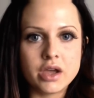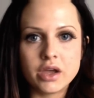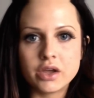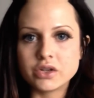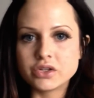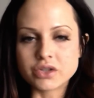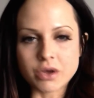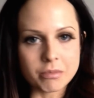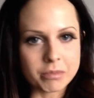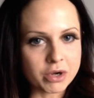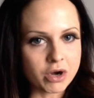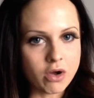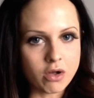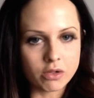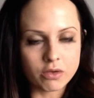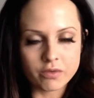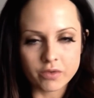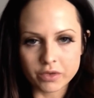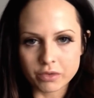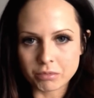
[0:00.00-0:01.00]
jumping
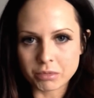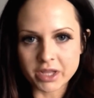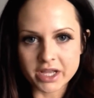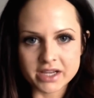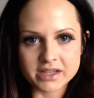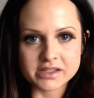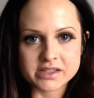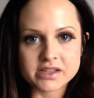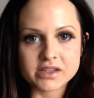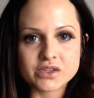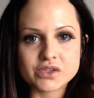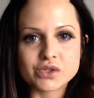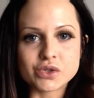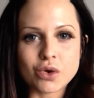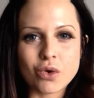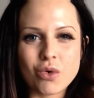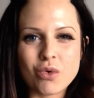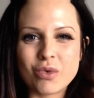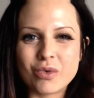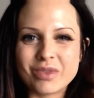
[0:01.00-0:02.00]
all over the place.
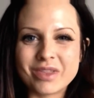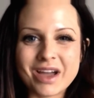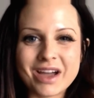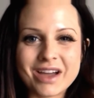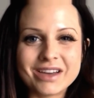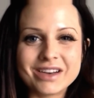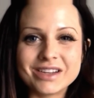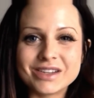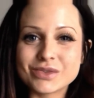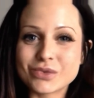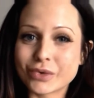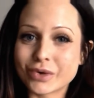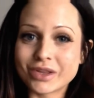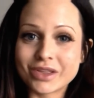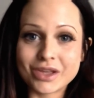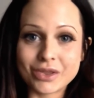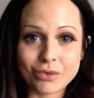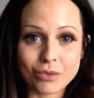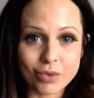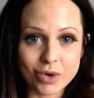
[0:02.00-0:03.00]
So that is
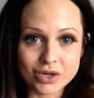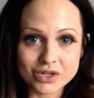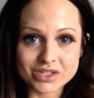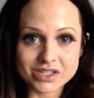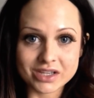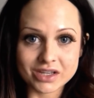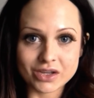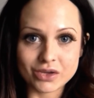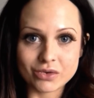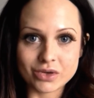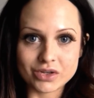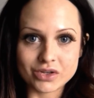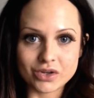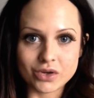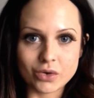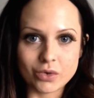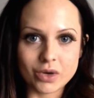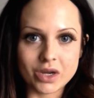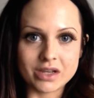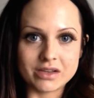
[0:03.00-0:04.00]
really the worst thing you can
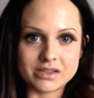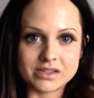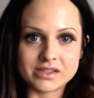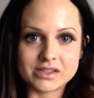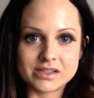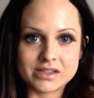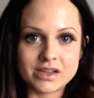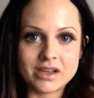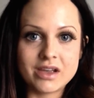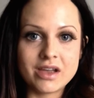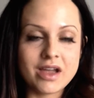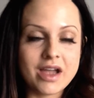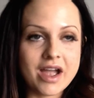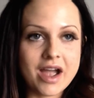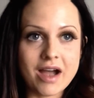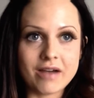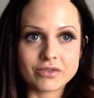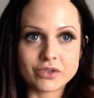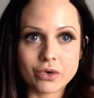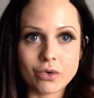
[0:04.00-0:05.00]
do is
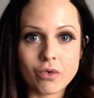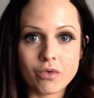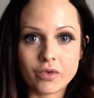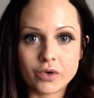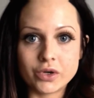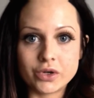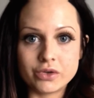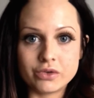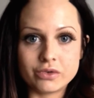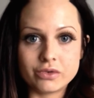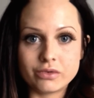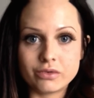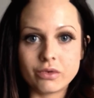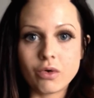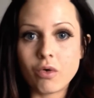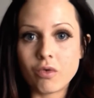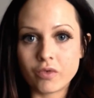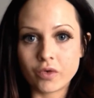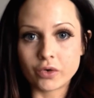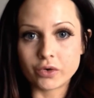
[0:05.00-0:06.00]
after
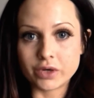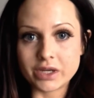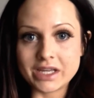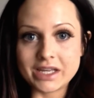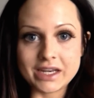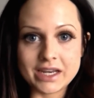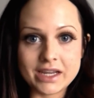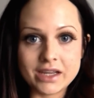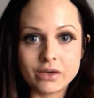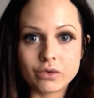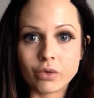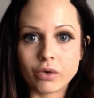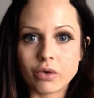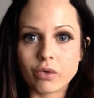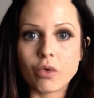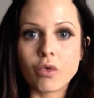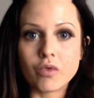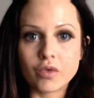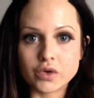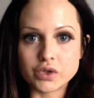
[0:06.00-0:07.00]
overeating
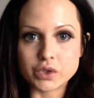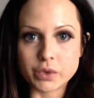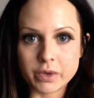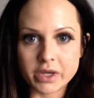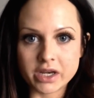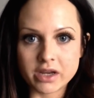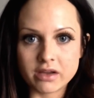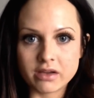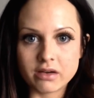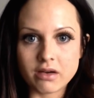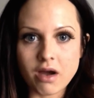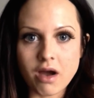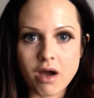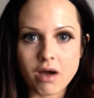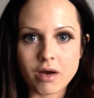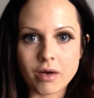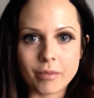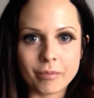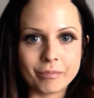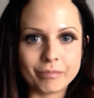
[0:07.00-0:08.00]
or overdoing it.
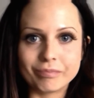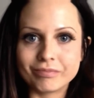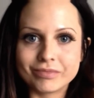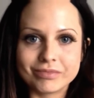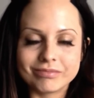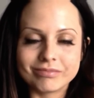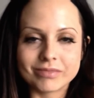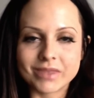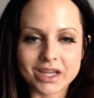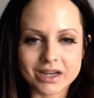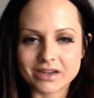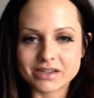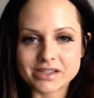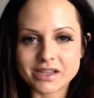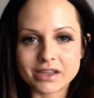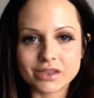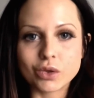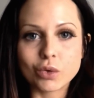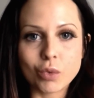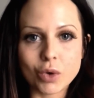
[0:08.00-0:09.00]
Like I
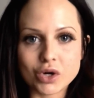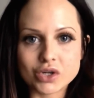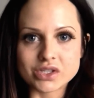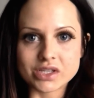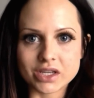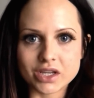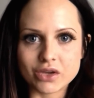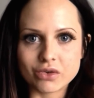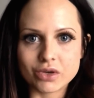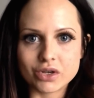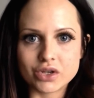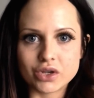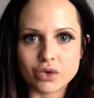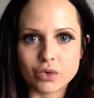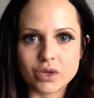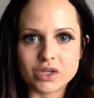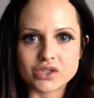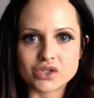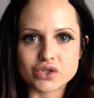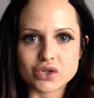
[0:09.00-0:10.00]
said, the worst thing you can do
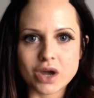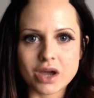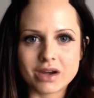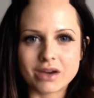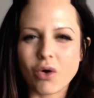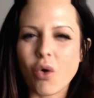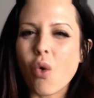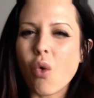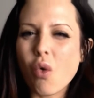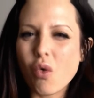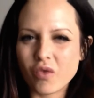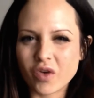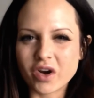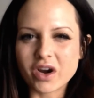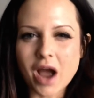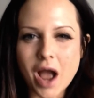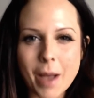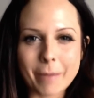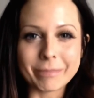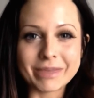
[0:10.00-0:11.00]
is try to
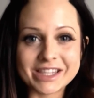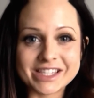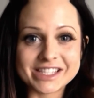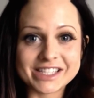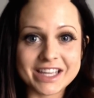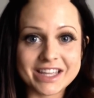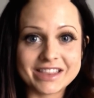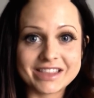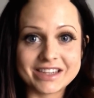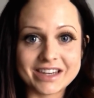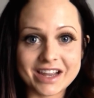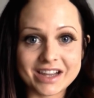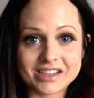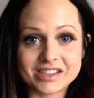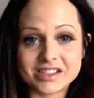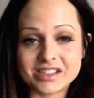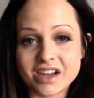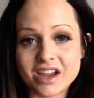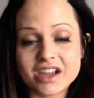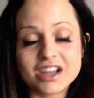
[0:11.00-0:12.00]
overcompensate the
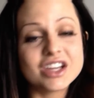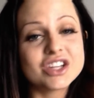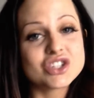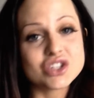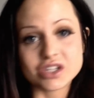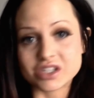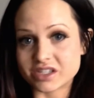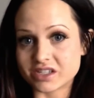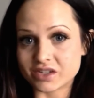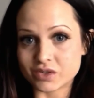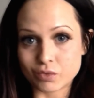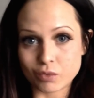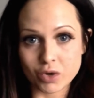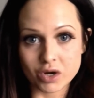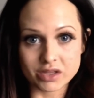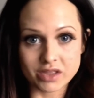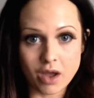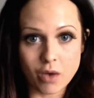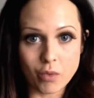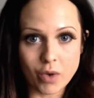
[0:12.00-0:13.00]
next day. It just doesn't
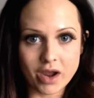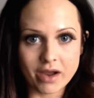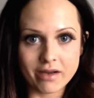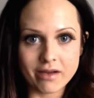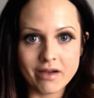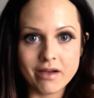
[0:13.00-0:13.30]
work that way.